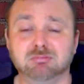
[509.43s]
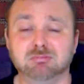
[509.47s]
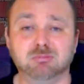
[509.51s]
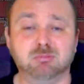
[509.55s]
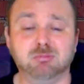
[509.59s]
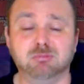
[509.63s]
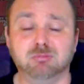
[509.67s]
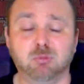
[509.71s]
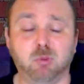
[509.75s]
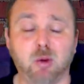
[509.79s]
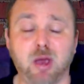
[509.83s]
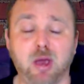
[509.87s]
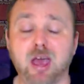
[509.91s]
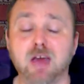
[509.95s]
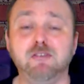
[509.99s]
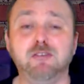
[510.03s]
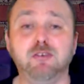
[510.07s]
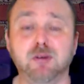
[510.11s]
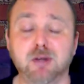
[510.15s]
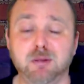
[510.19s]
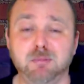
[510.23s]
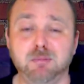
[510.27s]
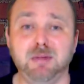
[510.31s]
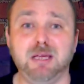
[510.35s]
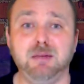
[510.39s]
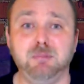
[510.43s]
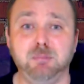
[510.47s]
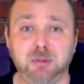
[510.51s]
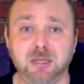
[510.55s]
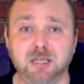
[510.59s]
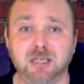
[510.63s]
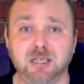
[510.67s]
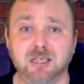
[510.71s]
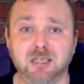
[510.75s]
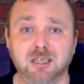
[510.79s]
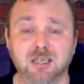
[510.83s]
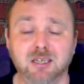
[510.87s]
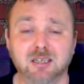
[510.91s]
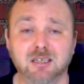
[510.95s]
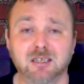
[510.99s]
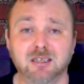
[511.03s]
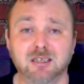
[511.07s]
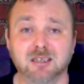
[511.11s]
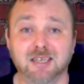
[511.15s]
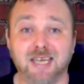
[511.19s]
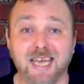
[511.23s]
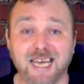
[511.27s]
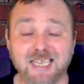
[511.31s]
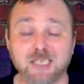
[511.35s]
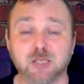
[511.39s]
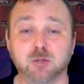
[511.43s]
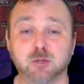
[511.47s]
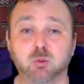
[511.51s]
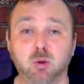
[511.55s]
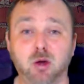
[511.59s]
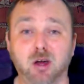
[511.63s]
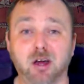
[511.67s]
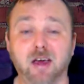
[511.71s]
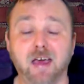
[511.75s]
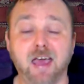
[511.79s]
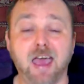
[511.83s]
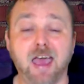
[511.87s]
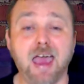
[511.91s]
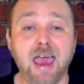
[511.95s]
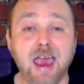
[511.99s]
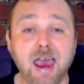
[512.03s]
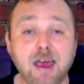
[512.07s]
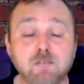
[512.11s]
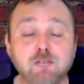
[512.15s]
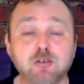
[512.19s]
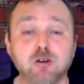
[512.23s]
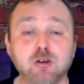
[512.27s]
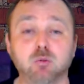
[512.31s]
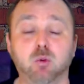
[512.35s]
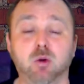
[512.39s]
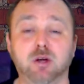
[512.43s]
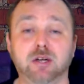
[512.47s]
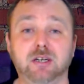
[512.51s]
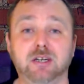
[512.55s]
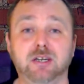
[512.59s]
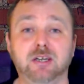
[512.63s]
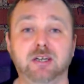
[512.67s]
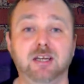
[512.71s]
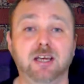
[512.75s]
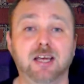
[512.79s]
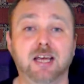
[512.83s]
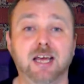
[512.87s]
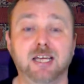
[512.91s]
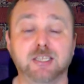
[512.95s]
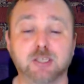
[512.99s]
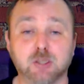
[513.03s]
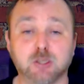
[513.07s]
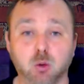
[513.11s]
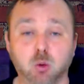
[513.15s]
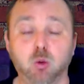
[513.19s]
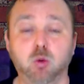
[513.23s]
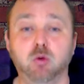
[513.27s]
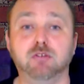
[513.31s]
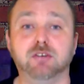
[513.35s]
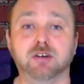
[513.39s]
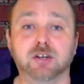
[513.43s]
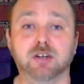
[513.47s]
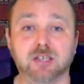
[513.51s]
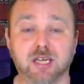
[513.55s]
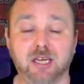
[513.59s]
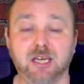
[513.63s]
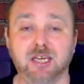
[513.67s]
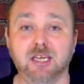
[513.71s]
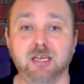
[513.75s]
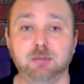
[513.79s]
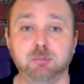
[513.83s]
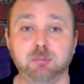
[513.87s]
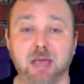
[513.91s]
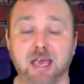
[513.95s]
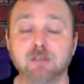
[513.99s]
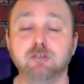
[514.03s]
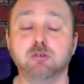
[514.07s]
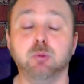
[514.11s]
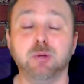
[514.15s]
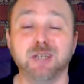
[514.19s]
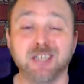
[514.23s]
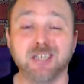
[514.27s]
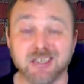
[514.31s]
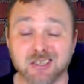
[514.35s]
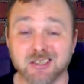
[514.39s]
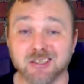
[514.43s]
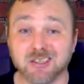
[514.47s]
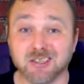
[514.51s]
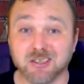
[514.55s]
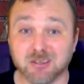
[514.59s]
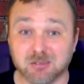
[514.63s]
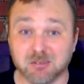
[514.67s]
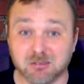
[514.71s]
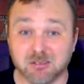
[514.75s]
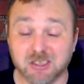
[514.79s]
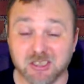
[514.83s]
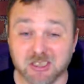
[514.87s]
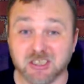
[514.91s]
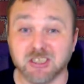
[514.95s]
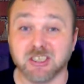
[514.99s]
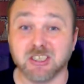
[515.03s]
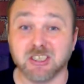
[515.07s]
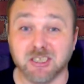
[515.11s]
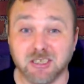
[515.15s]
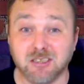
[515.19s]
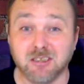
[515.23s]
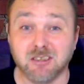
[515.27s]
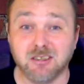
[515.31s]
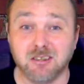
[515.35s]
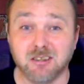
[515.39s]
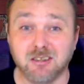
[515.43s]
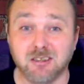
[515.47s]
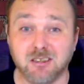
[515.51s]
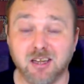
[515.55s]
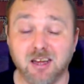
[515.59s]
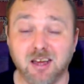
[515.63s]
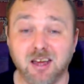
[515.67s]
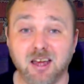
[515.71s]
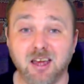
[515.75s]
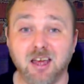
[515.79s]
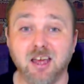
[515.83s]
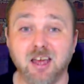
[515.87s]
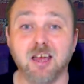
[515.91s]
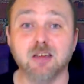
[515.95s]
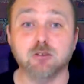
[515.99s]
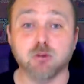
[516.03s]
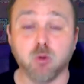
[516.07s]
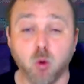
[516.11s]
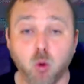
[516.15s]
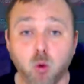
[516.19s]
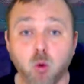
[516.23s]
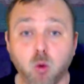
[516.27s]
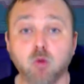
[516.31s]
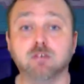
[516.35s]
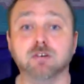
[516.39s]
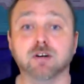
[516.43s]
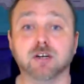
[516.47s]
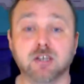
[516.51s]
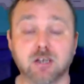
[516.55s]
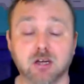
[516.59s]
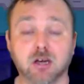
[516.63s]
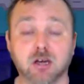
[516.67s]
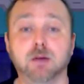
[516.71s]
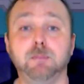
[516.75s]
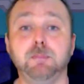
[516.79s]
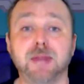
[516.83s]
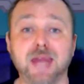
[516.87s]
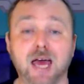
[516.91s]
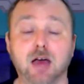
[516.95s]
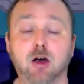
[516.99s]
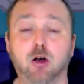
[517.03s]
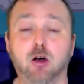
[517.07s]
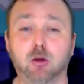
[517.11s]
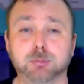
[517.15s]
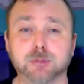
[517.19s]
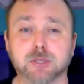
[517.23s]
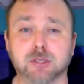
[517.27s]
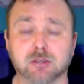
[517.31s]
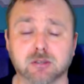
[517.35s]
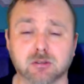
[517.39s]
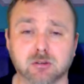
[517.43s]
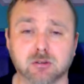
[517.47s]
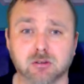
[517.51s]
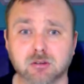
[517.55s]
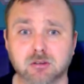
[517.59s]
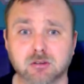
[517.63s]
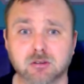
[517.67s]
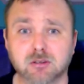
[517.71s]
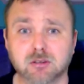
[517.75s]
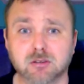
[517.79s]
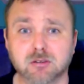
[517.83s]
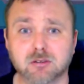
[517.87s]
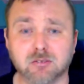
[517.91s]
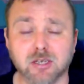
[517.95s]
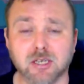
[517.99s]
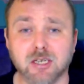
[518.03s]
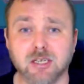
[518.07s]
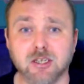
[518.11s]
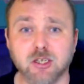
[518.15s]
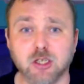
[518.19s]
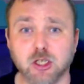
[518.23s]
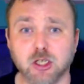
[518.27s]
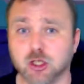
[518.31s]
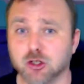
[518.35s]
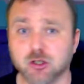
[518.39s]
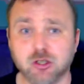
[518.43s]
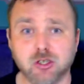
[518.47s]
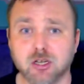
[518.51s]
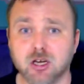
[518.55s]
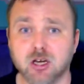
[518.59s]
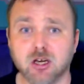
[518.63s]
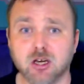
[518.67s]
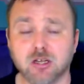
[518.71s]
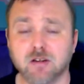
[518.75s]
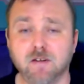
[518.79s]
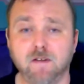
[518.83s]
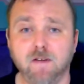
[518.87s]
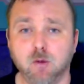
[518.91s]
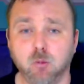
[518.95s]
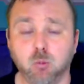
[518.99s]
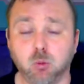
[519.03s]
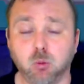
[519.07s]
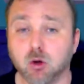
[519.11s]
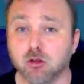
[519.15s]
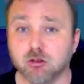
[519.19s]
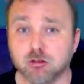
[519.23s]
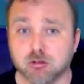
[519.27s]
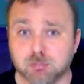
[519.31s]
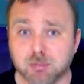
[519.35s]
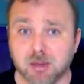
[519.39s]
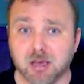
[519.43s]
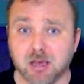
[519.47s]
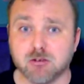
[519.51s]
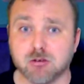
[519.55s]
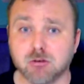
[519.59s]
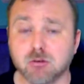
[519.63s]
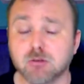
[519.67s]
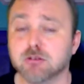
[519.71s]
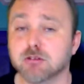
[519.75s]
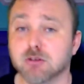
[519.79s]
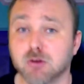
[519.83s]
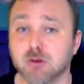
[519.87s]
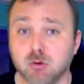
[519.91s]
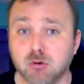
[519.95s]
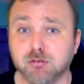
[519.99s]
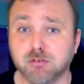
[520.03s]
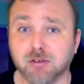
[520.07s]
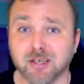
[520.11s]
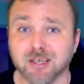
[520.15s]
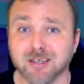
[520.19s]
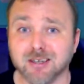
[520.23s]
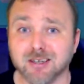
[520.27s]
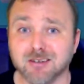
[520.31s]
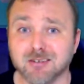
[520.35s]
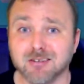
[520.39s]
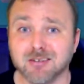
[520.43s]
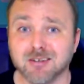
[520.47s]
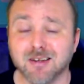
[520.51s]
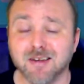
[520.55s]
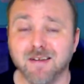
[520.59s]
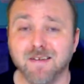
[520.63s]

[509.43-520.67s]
whatever it may be, guess what? Everyone that has succeeded has overcome that obstacle, right? We're all special snowflakes.